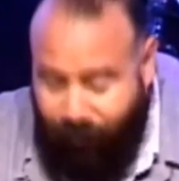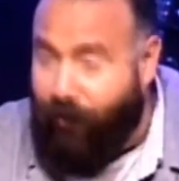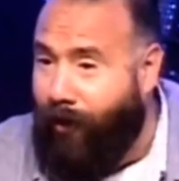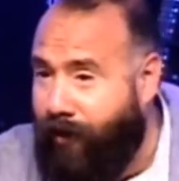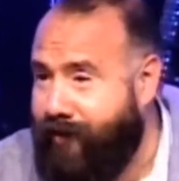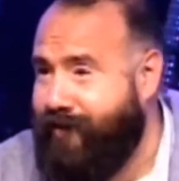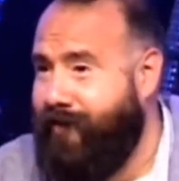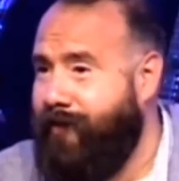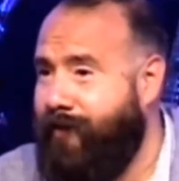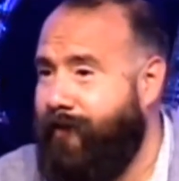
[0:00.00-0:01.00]
her heart,
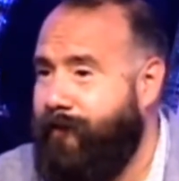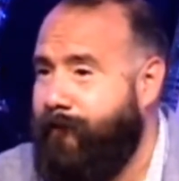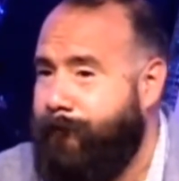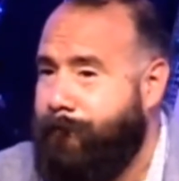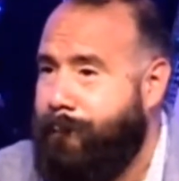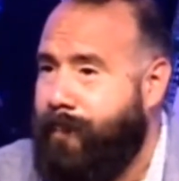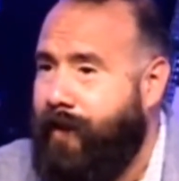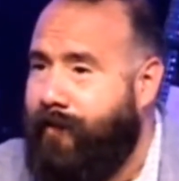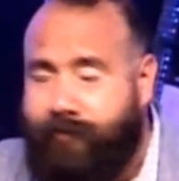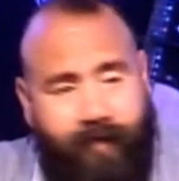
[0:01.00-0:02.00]

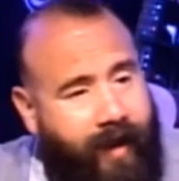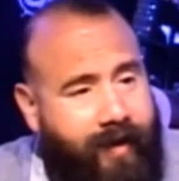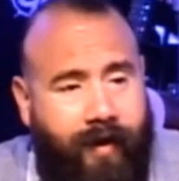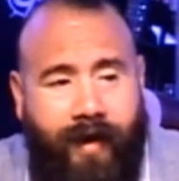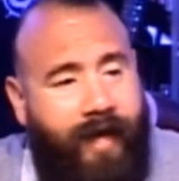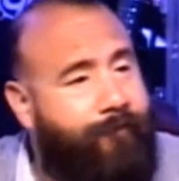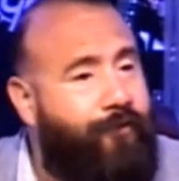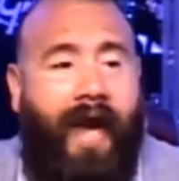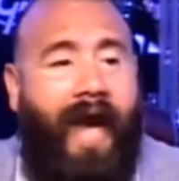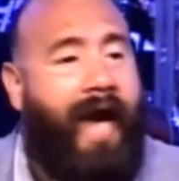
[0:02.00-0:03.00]
and saying, If
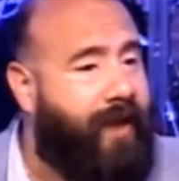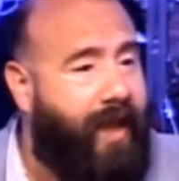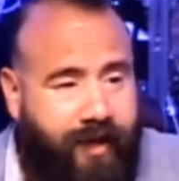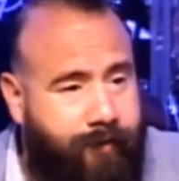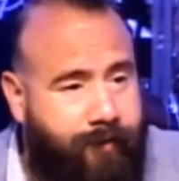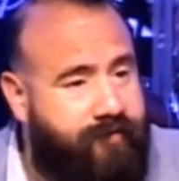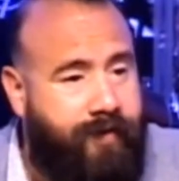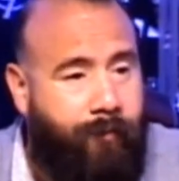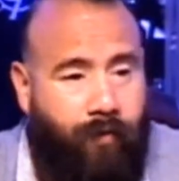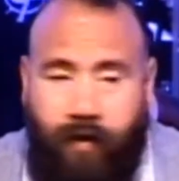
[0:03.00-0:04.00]
you have taken him
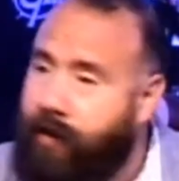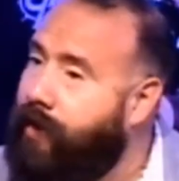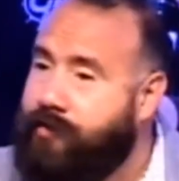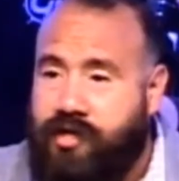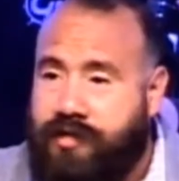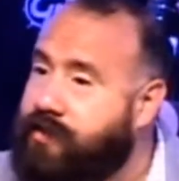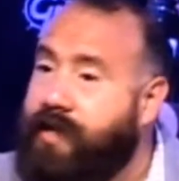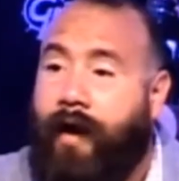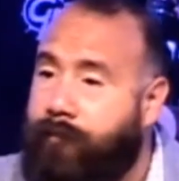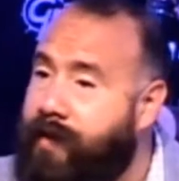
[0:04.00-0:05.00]
somewhere, just
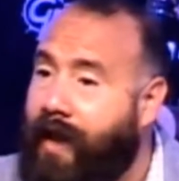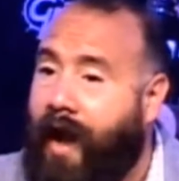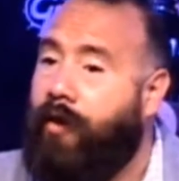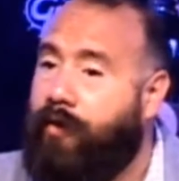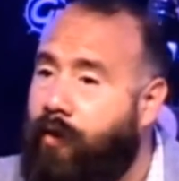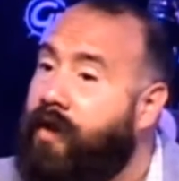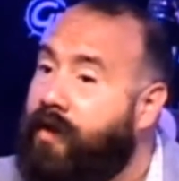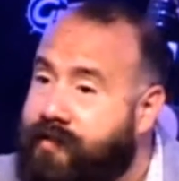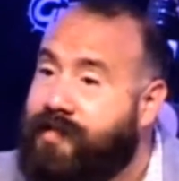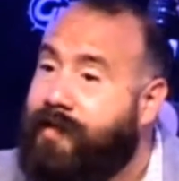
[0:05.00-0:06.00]
tell me, I'll go.
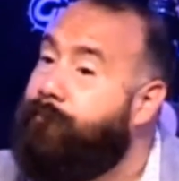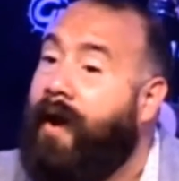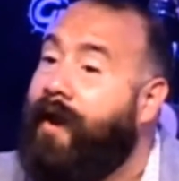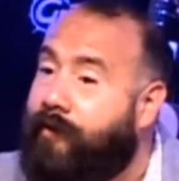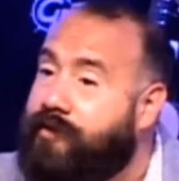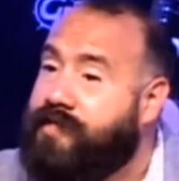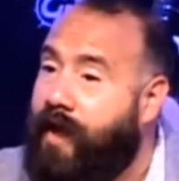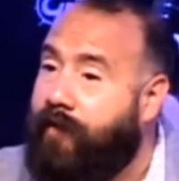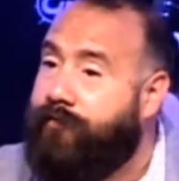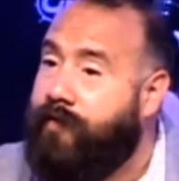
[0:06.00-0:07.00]
Listen, by
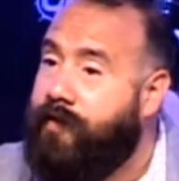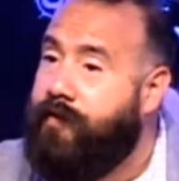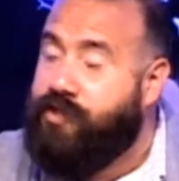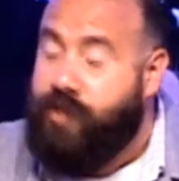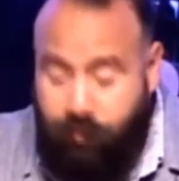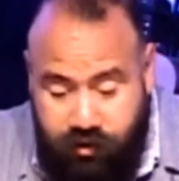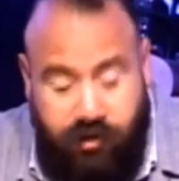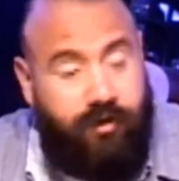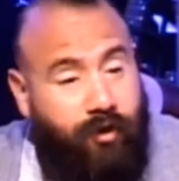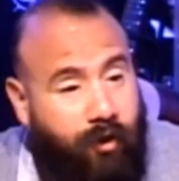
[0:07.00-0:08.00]
herself, she was
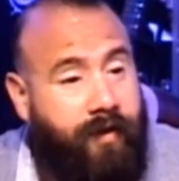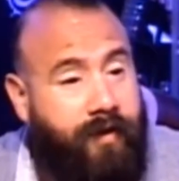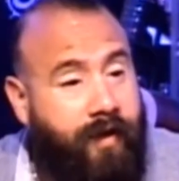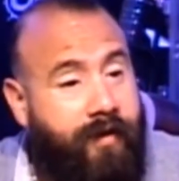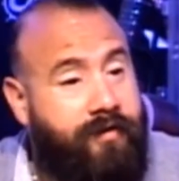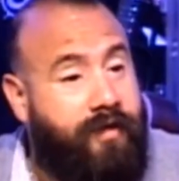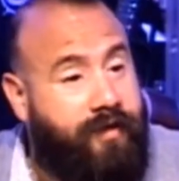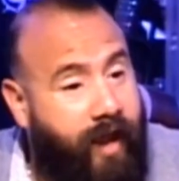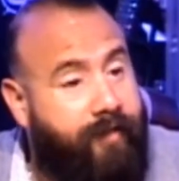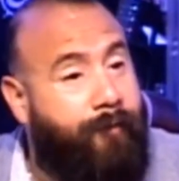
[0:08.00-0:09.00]
determined to
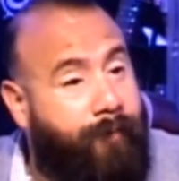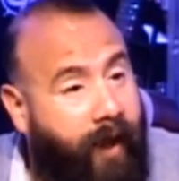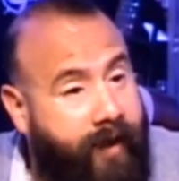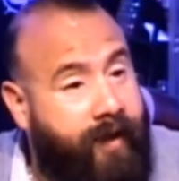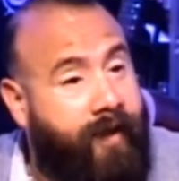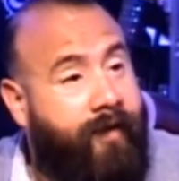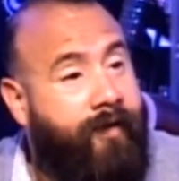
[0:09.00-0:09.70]
take the body